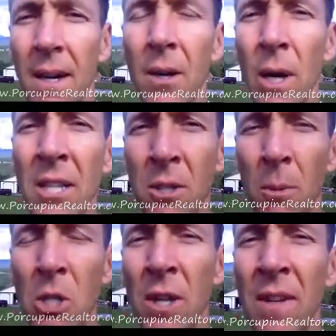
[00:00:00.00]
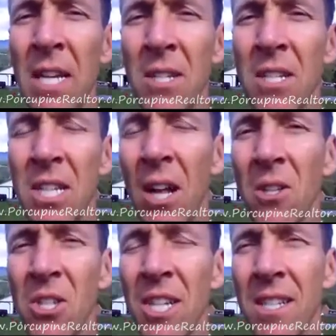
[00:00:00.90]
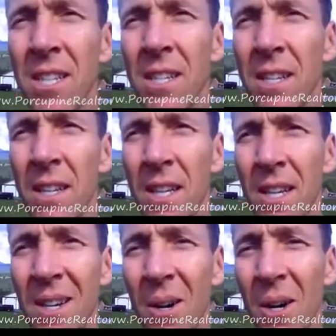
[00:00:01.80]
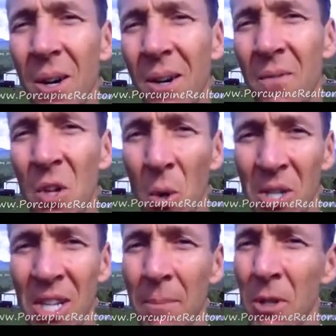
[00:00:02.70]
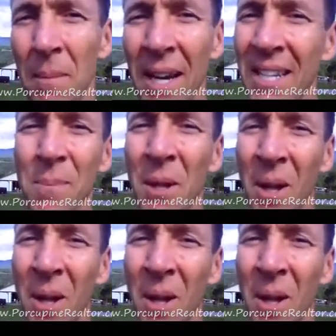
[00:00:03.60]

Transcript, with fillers: I, I suppose you have an intelligent viewership, so I'm not going to